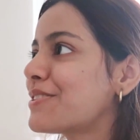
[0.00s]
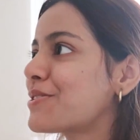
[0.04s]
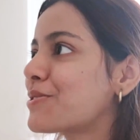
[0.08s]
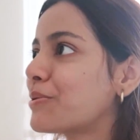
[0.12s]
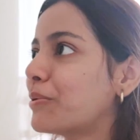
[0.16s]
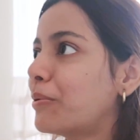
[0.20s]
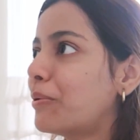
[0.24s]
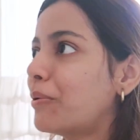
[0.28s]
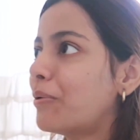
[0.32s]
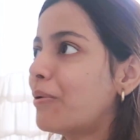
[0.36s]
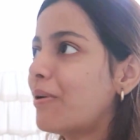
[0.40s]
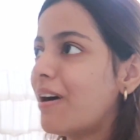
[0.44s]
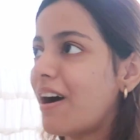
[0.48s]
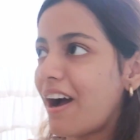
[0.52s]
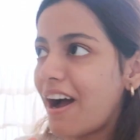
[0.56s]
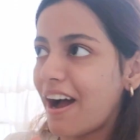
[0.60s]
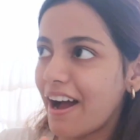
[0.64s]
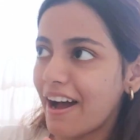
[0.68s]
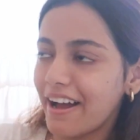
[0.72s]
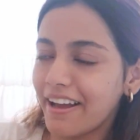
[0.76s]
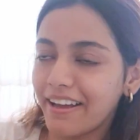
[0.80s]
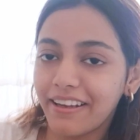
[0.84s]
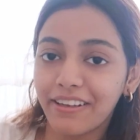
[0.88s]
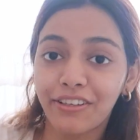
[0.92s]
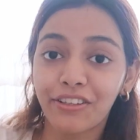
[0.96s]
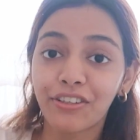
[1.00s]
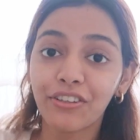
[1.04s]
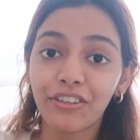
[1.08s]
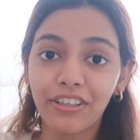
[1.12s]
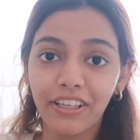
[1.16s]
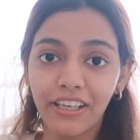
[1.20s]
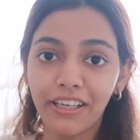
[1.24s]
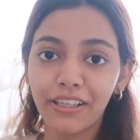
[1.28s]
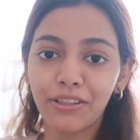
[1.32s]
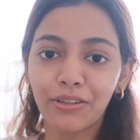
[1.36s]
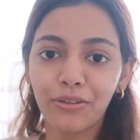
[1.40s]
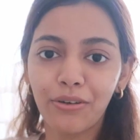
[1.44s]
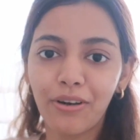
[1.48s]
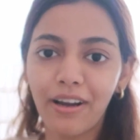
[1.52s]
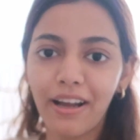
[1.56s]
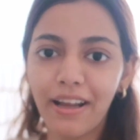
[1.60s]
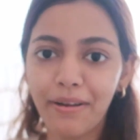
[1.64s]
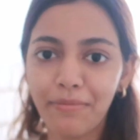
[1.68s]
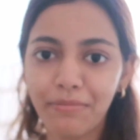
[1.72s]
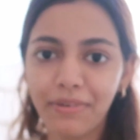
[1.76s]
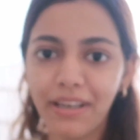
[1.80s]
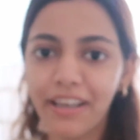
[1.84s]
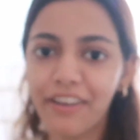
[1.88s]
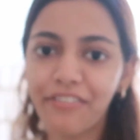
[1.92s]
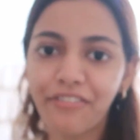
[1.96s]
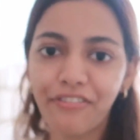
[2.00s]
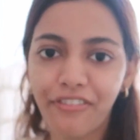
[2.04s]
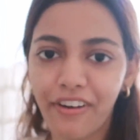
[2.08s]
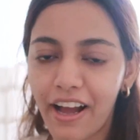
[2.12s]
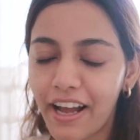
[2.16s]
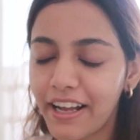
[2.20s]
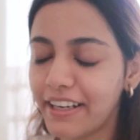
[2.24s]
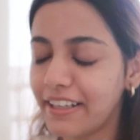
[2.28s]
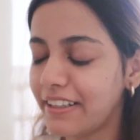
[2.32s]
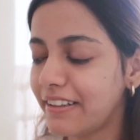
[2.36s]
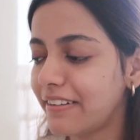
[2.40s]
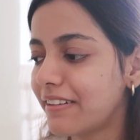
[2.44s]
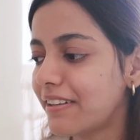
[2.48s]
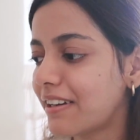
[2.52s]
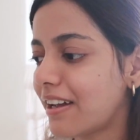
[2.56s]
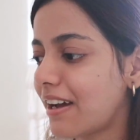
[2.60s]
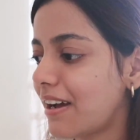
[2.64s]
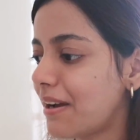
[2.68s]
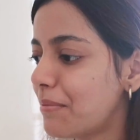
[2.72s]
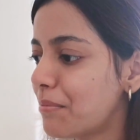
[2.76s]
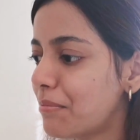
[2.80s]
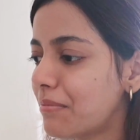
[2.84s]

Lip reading: So today though I'm like fine.